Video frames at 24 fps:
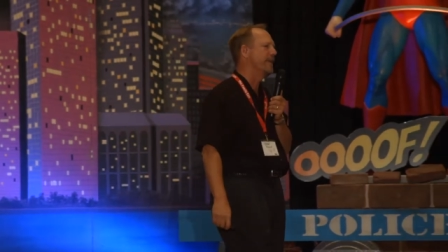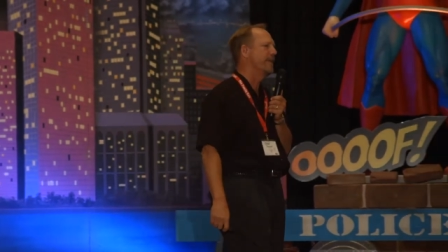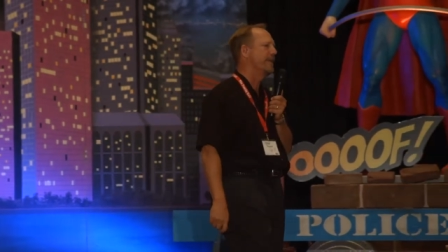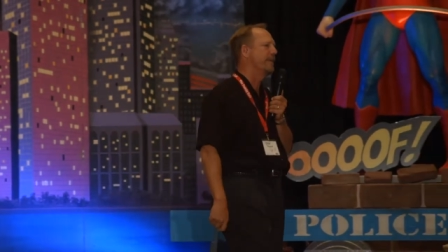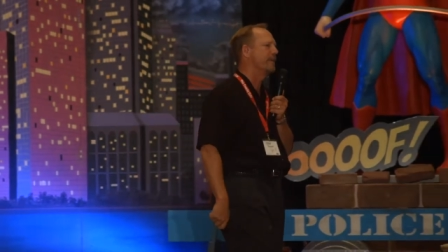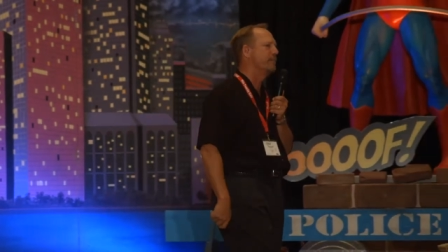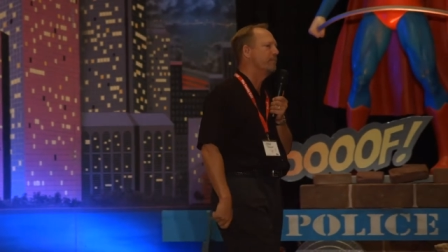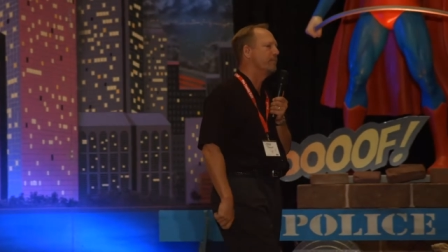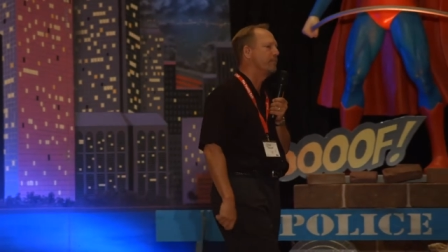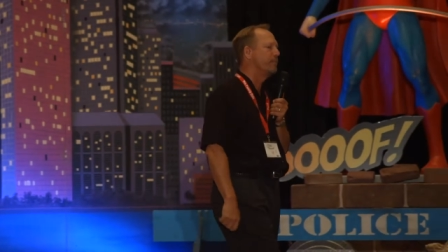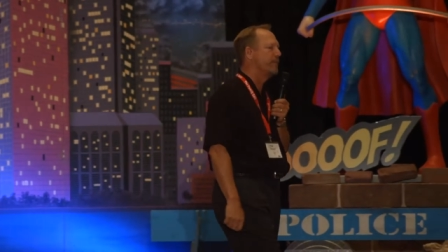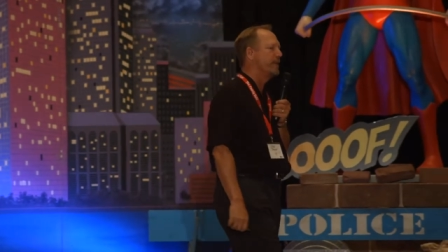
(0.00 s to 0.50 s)

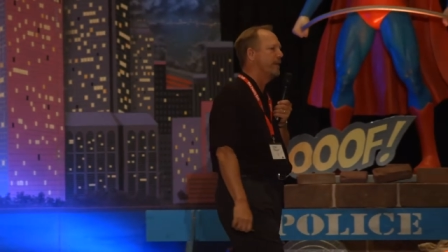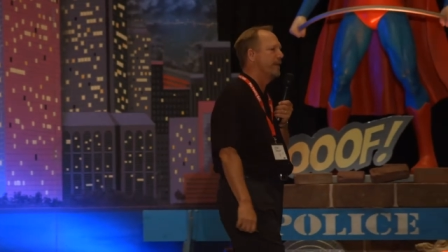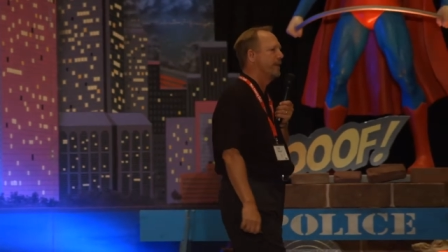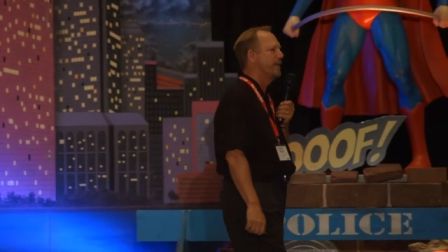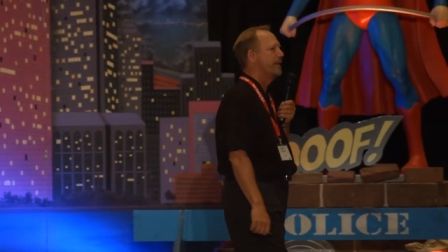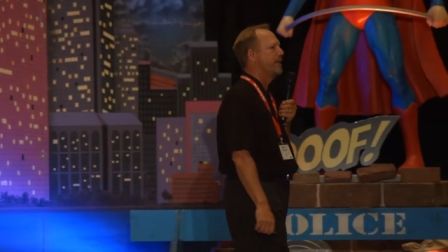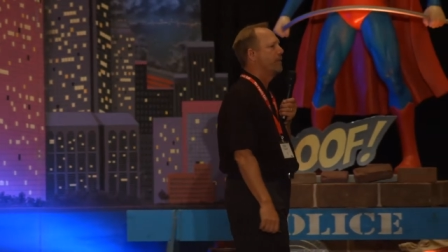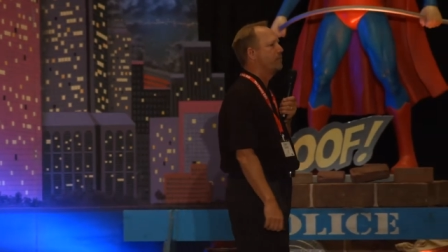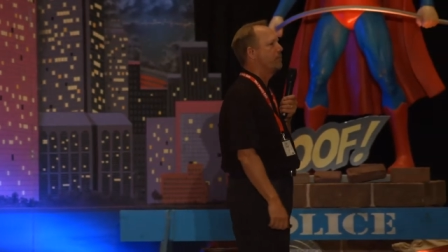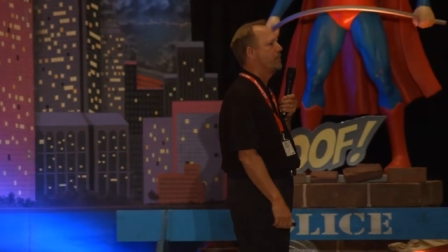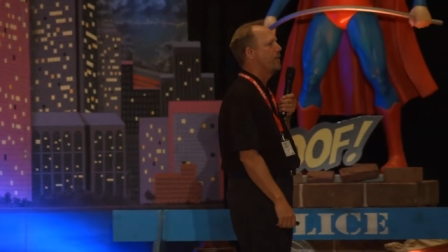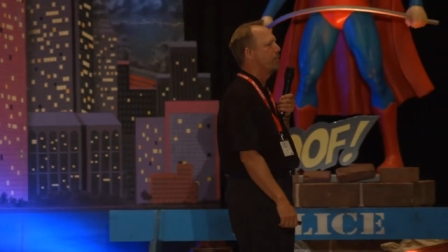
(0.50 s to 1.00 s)
in, in
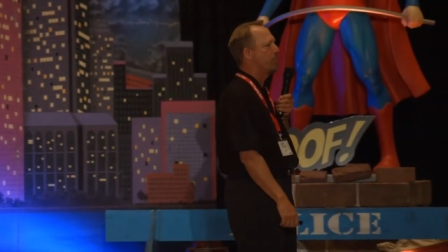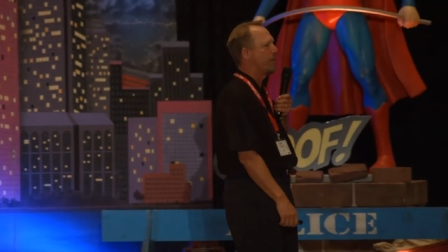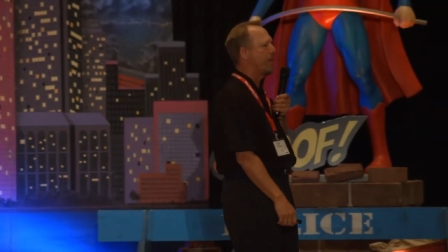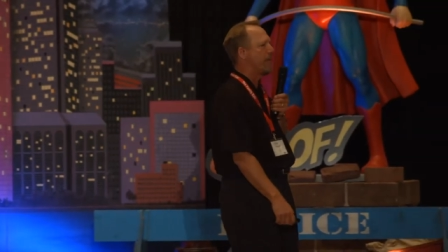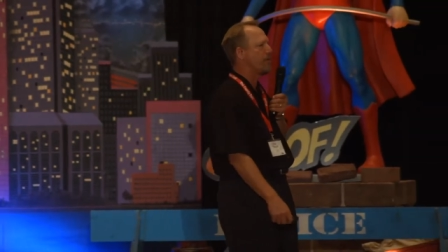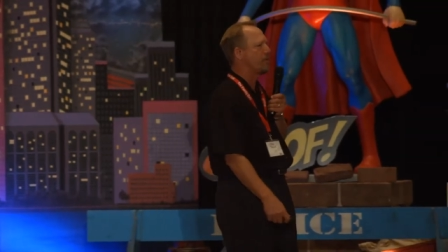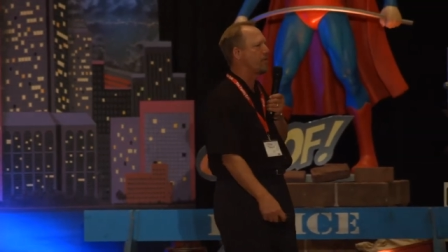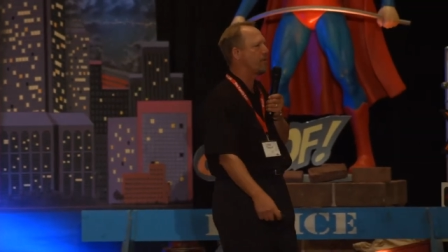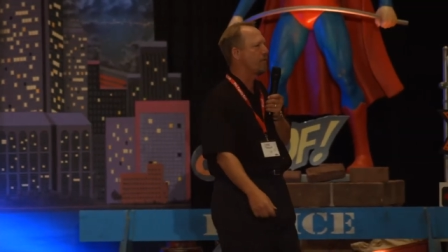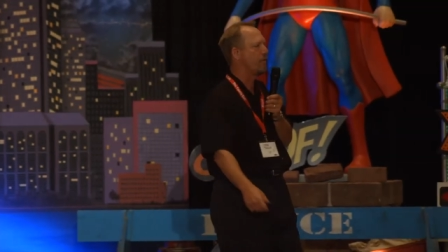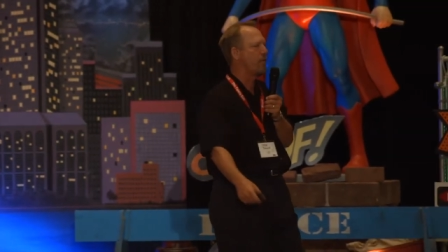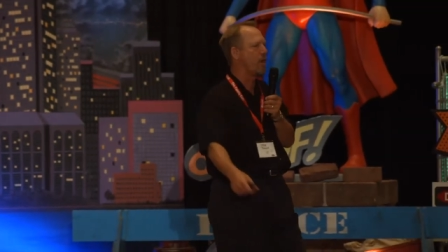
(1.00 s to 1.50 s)
the, the
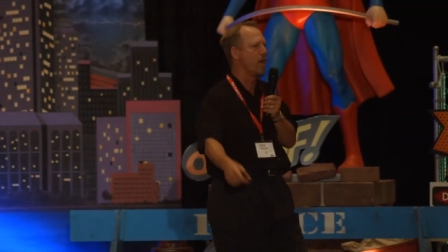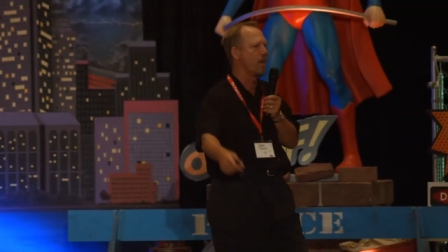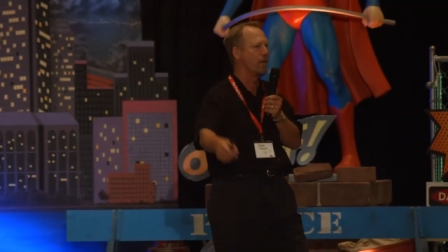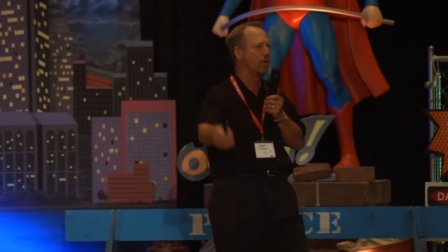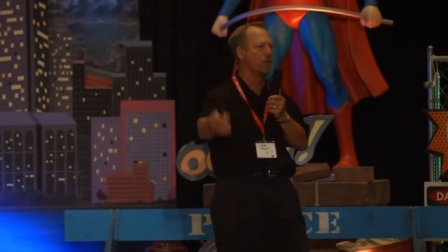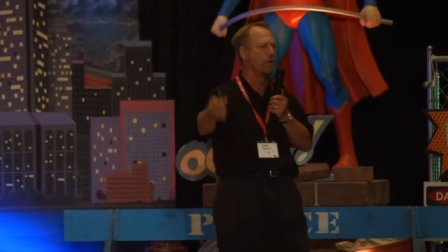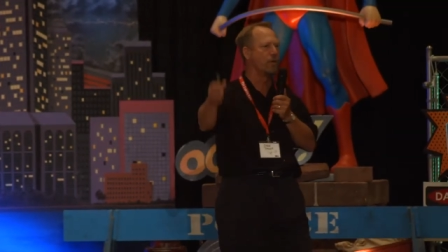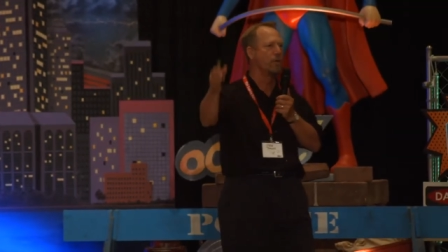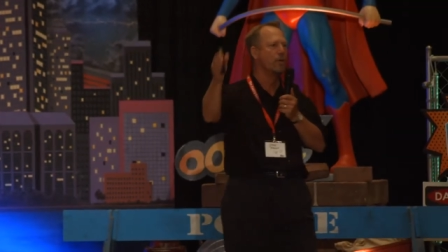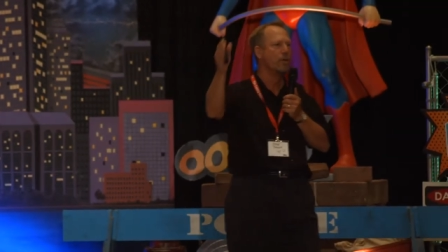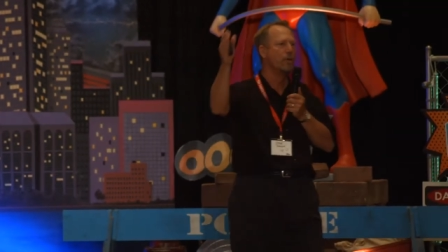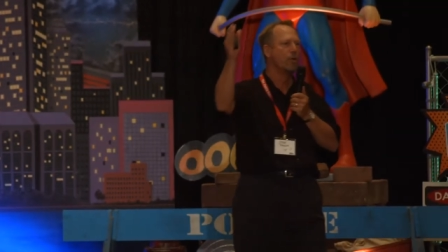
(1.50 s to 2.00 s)
place of
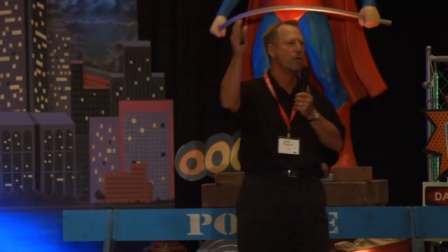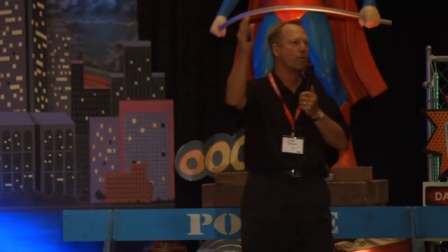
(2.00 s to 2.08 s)
honor,